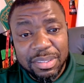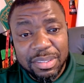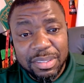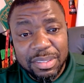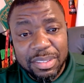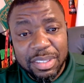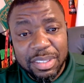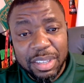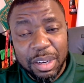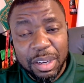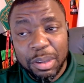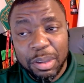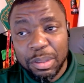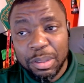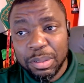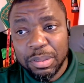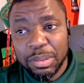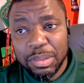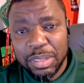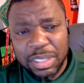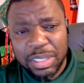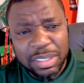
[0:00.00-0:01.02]

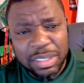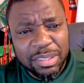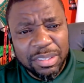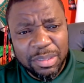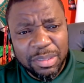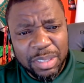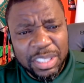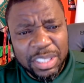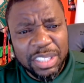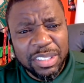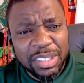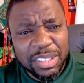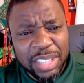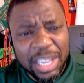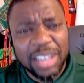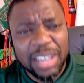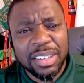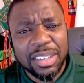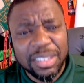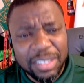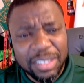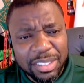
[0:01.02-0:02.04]
So, was it?
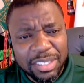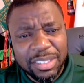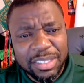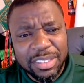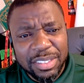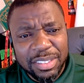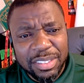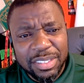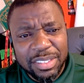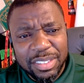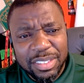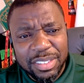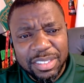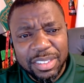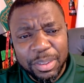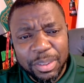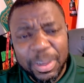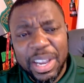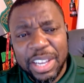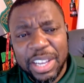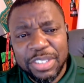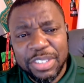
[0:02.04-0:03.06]
Yeah.
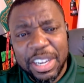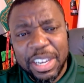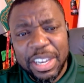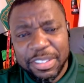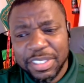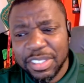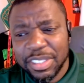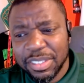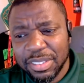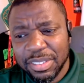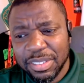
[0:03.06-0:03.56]
3 got drafted.